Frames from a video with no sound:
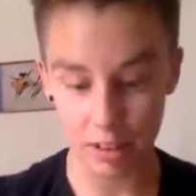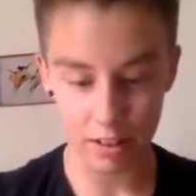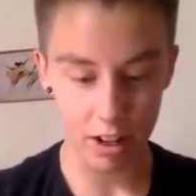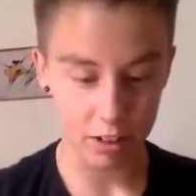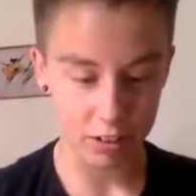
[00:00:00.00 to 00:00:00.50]
be a
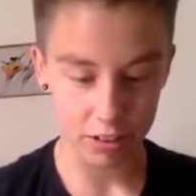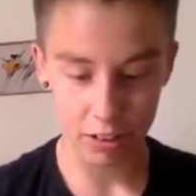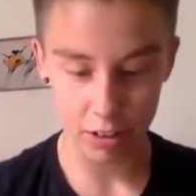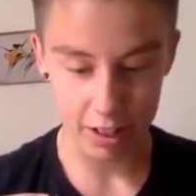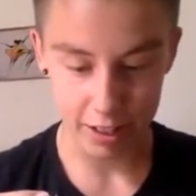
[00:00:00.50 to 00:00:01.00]

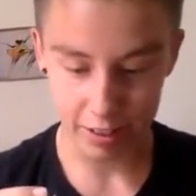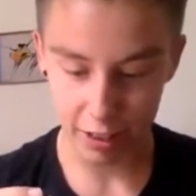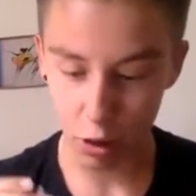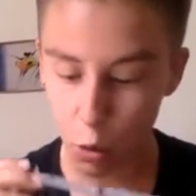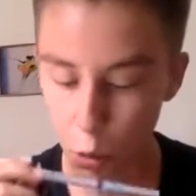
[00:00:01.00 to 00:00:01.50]
doctor or
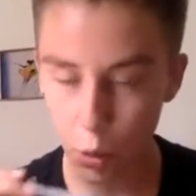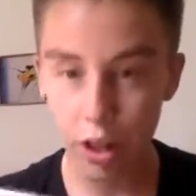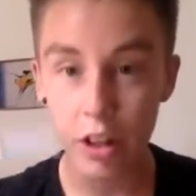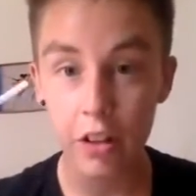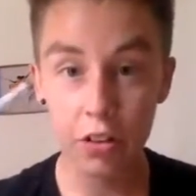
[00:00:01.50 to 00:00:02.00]
anything.
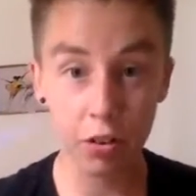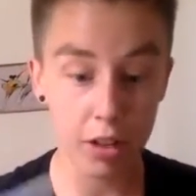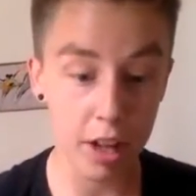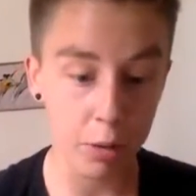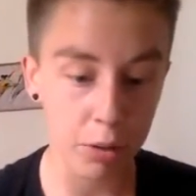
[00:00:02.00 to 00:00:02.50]

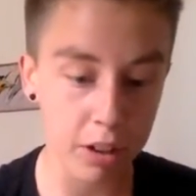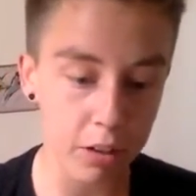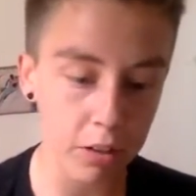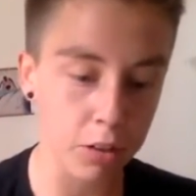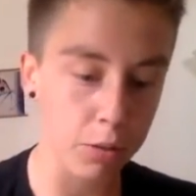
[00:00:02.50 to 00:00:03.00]
So yeah, we're
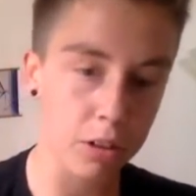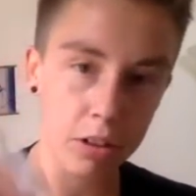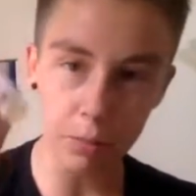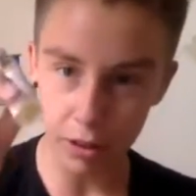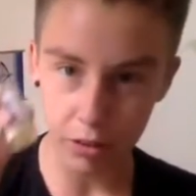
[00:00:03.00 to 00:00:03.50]
gonna we're
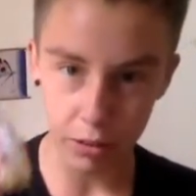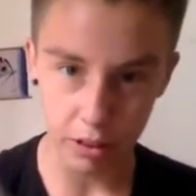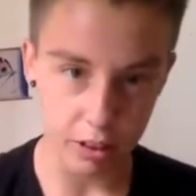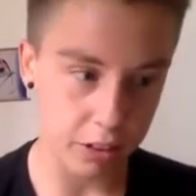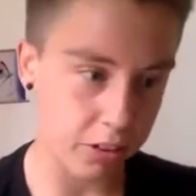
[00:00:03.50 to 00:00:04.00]
gonna be
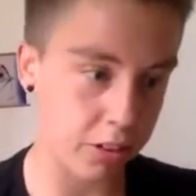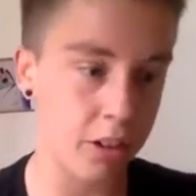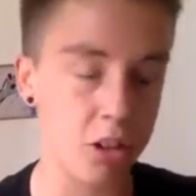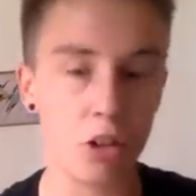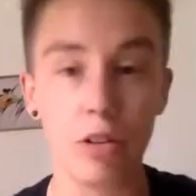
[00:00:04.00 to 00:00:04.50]
doing
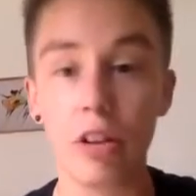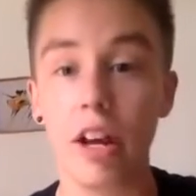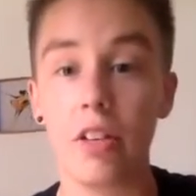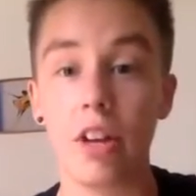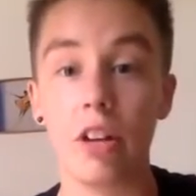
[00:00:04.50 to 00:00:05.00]
this and showing you
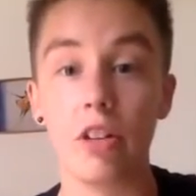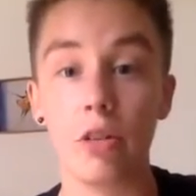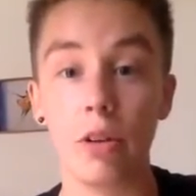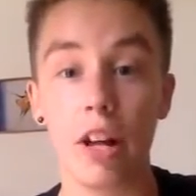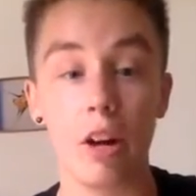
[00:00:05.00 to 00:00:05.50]
guys how to
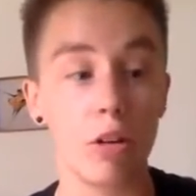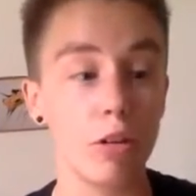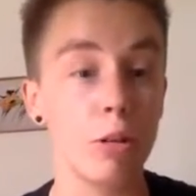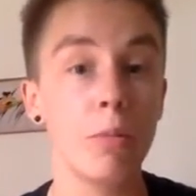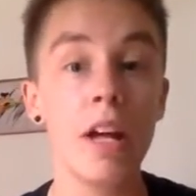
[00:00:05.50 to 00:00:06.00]
do it at
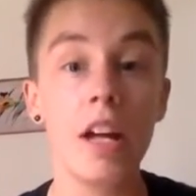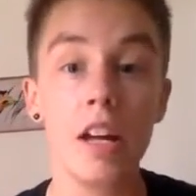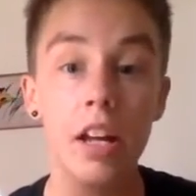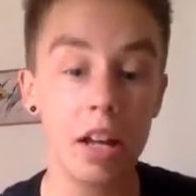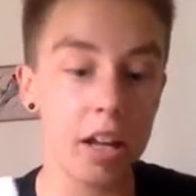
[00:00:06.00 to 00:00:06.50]
home.
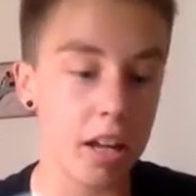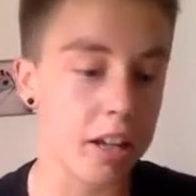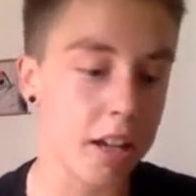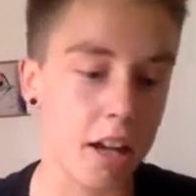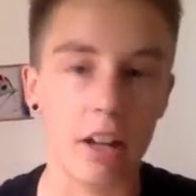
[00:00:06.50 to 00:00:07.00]

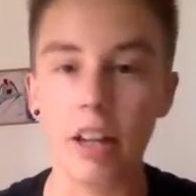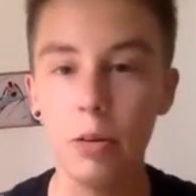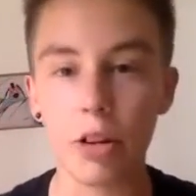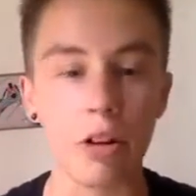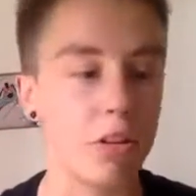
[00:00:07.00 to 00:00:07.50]
And yeah,
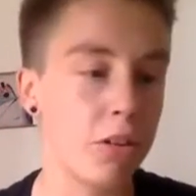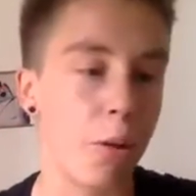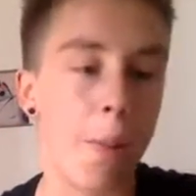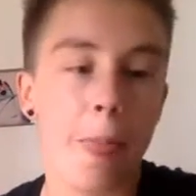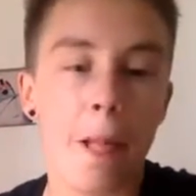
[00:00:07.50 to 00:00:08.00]
here we go.
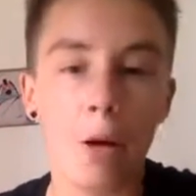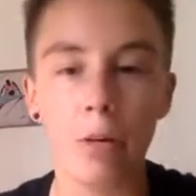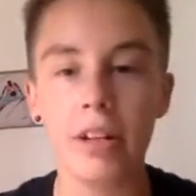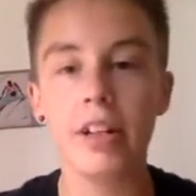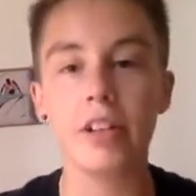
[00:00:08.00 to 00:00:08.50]
So
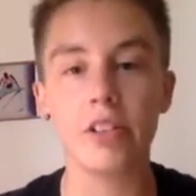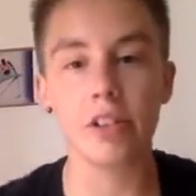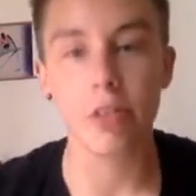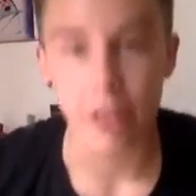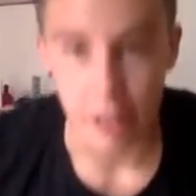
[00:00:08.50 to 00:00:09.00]
what you need to
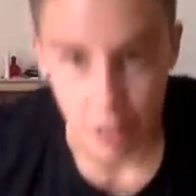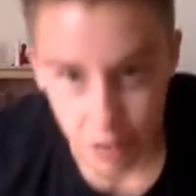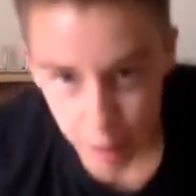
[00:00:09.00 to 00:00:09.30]
do is